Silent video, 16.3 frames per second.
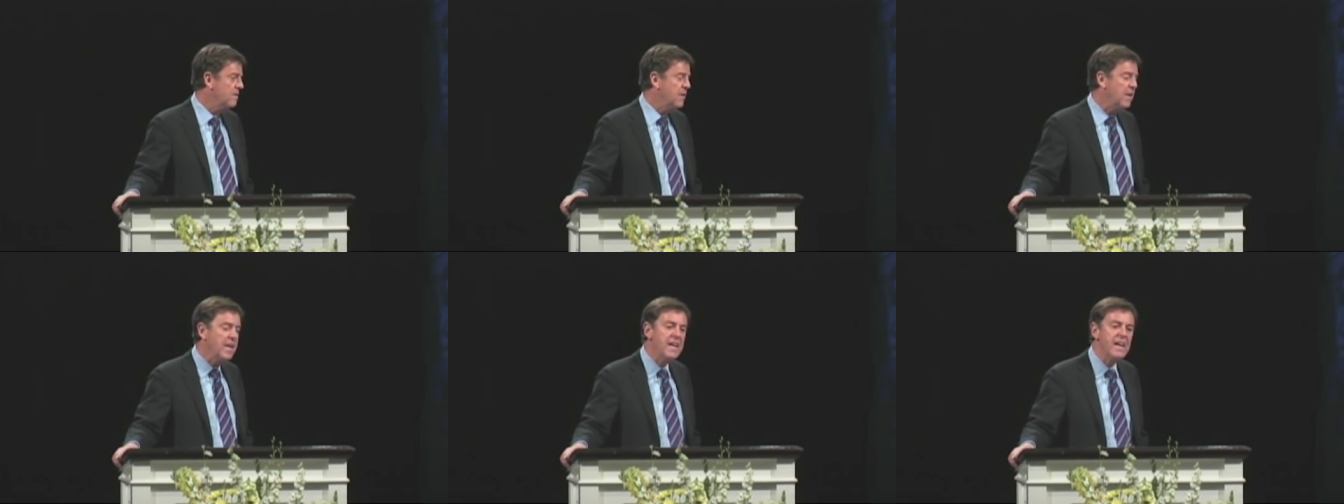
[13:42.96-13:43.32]

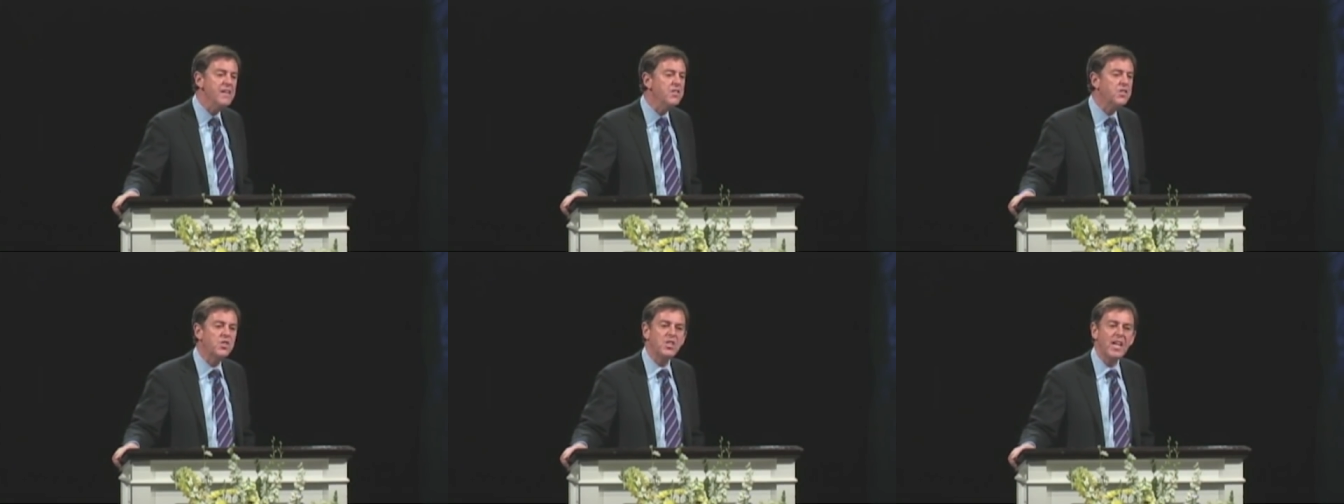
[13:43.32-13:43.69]
That he
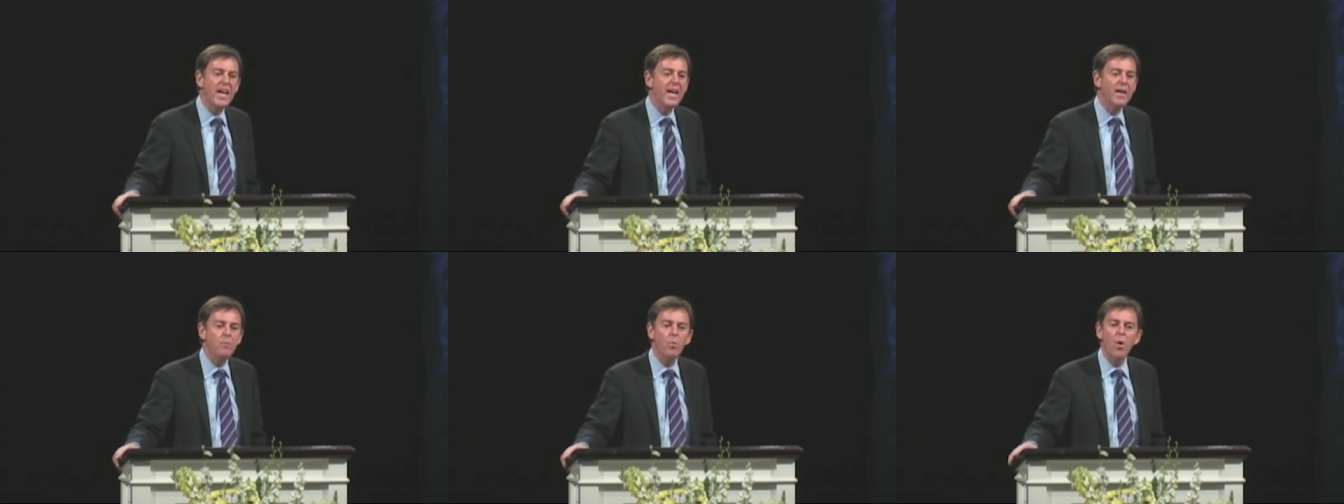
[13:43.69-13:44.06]
didn't
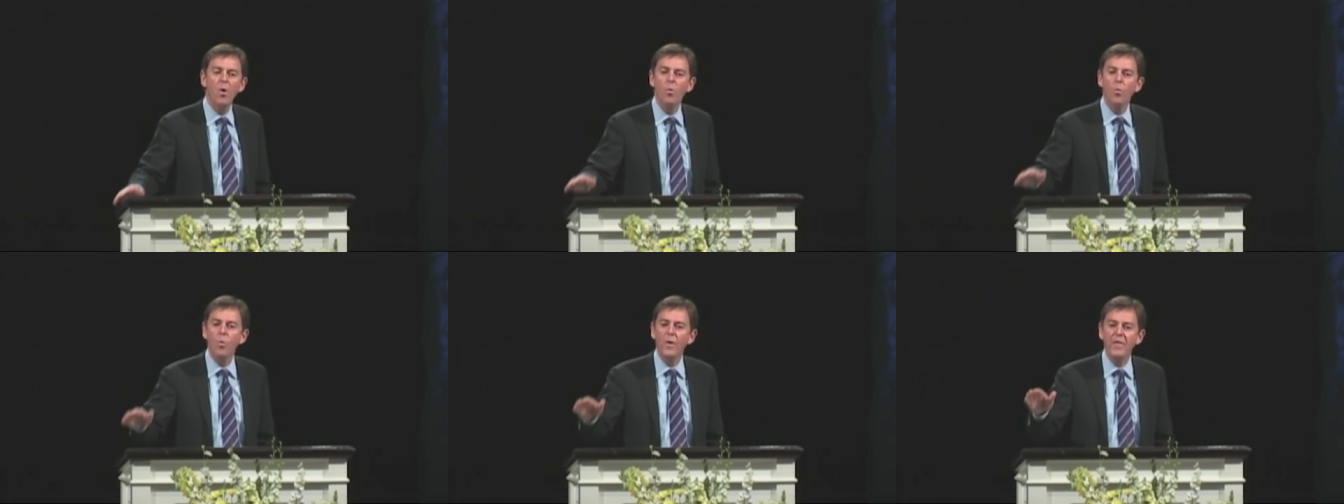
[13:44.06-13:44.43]
say it
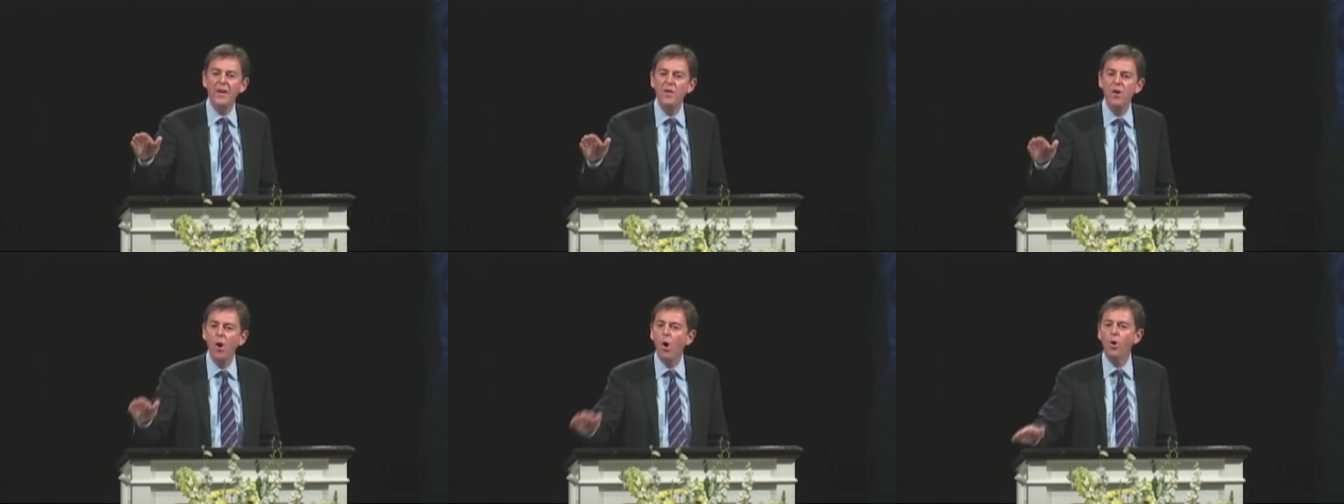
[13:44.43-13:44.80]
with
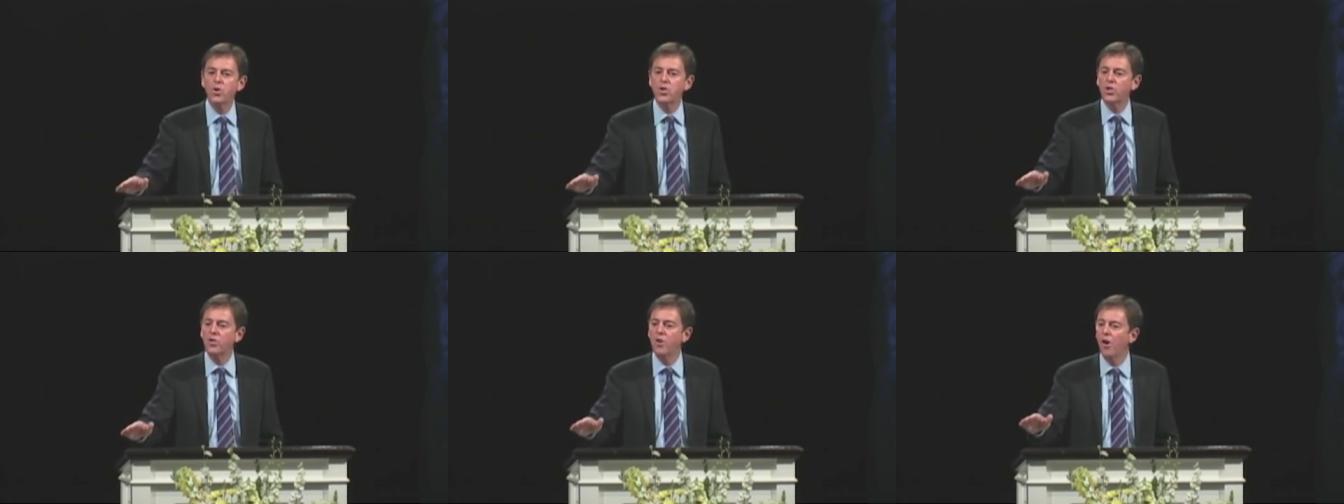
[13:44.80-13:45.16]
a
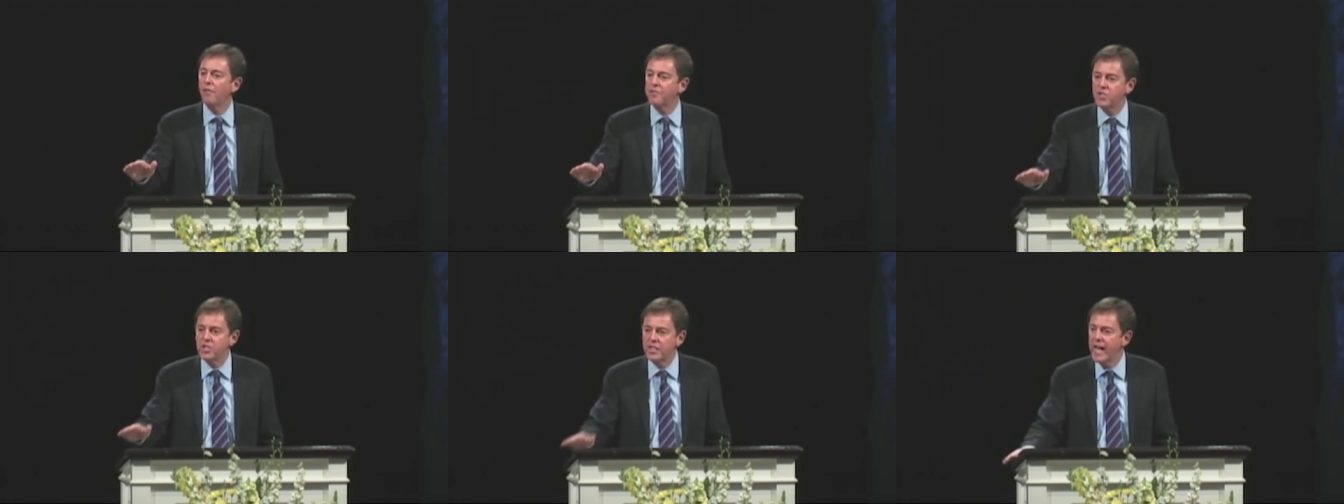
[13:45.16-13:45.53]
notion
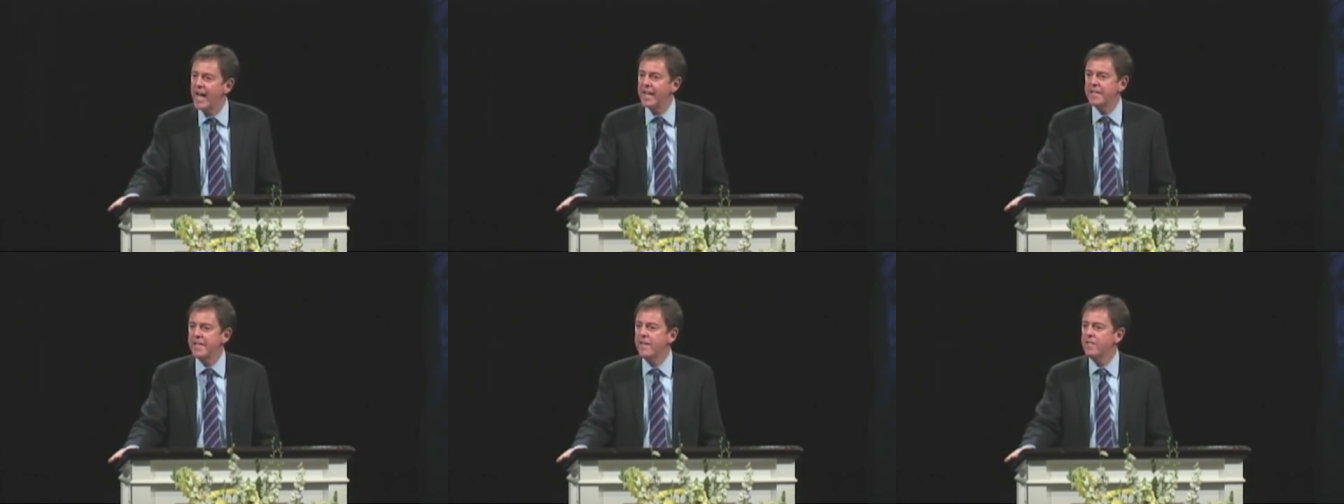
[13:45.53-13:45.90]
of
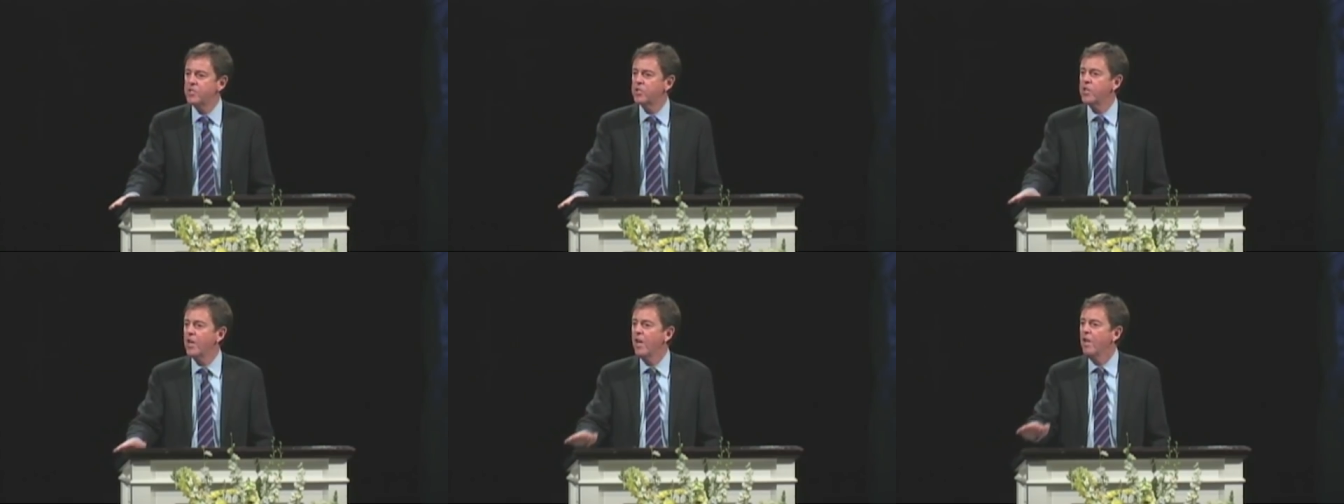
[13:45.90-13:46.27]

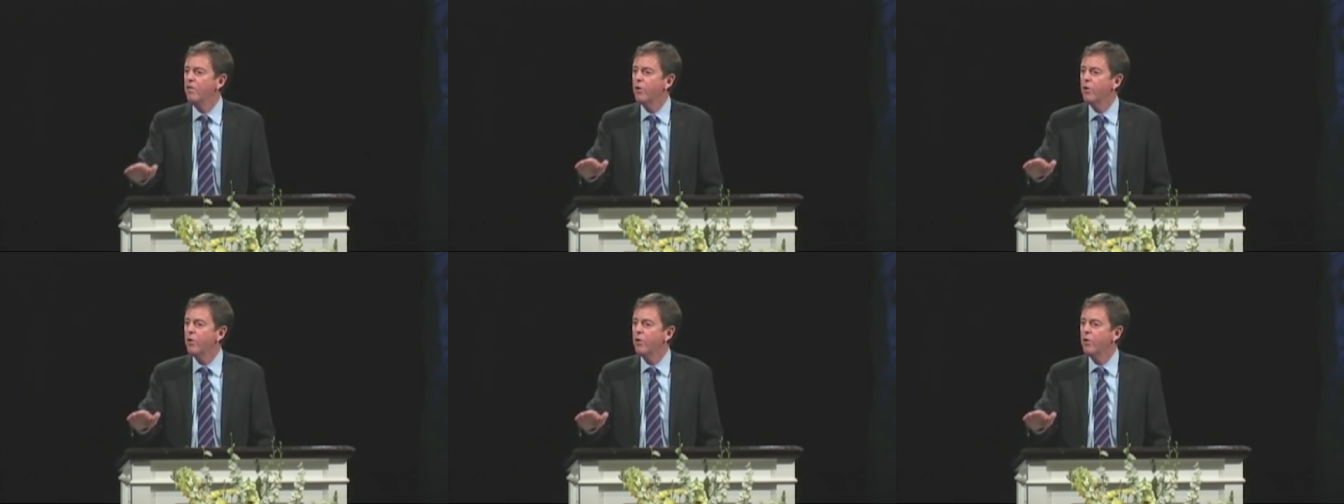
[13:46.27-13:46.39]
sadness.